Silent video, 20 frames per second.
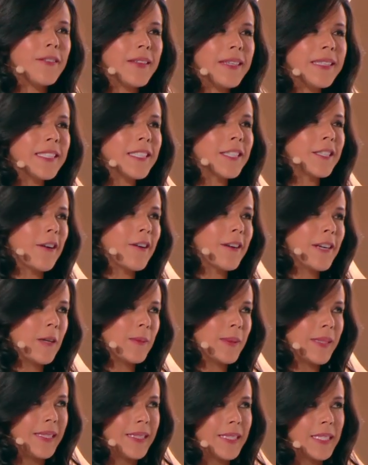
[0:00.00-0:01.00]
these
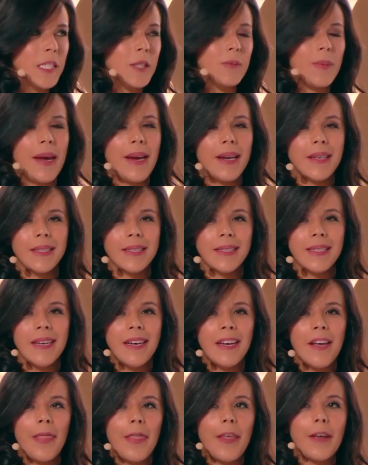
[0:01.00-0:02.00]
startups in this space
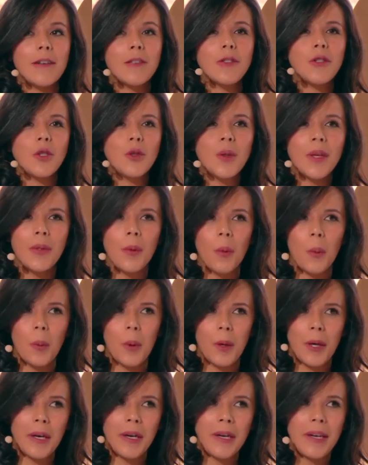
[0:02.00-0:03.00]
that are doing the
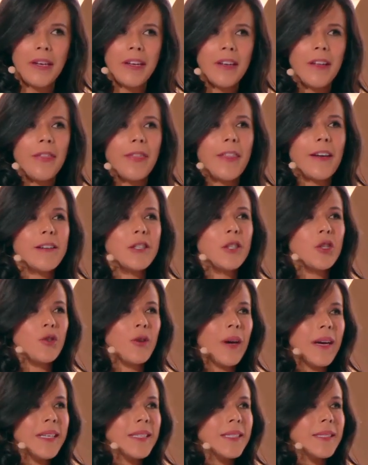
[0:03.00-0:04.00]
work, that are
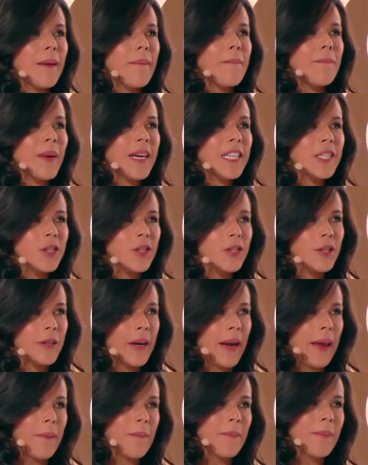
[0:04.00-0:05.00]
trying to measure their
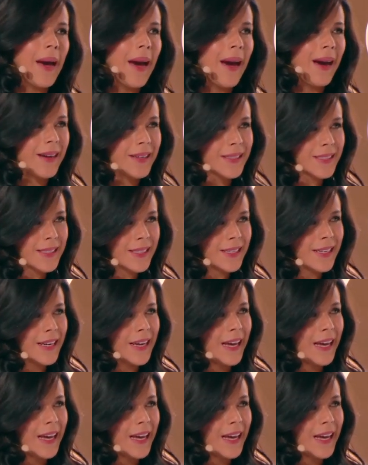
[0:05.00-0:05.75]
impact.